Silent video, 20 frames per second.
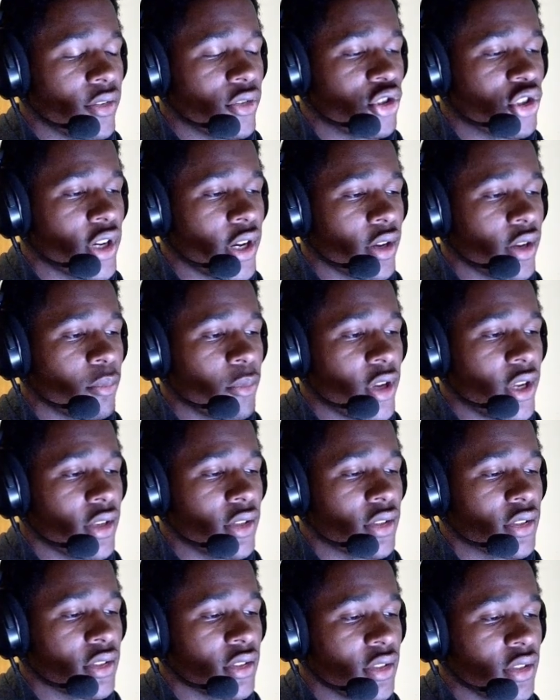
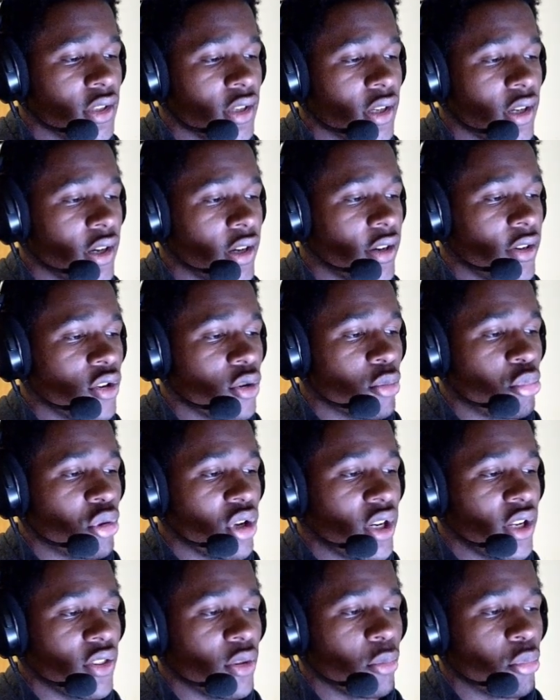Checkmate. You're
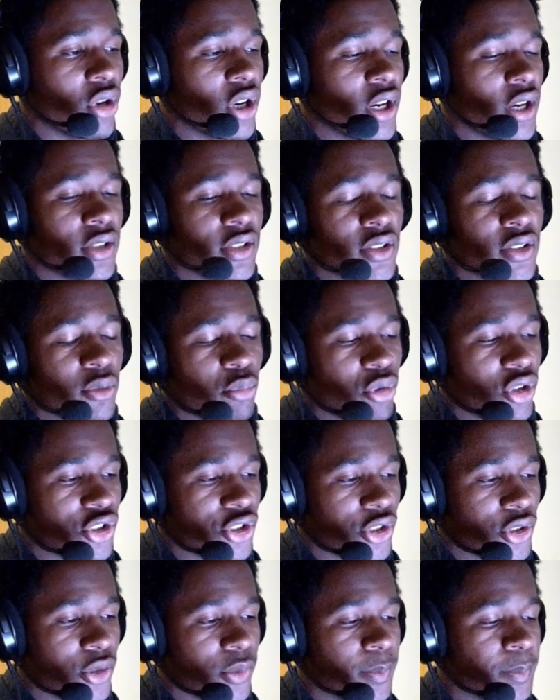pinning the pawn to the
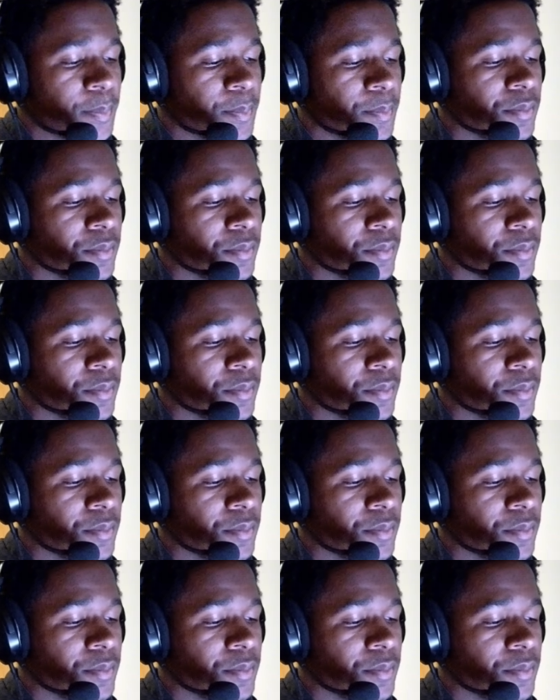bishop.